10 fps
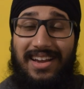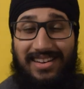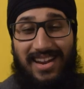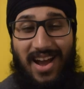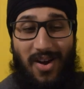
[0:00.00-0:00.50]

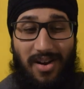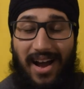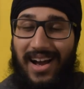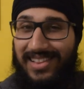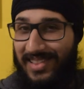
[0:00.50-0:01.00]
Now,
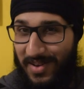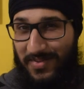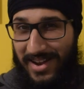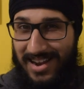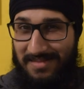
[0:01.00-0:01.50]
I love
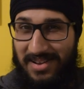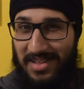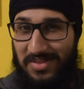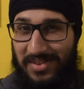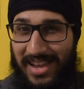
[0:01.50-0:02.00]
Iron
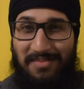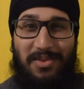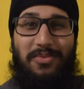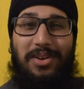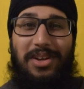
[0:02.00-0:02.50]
Man 3, and
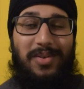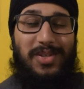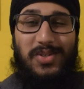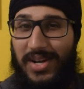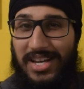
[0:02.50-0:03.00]
before you were
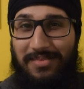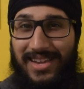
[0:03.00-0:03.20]
shredding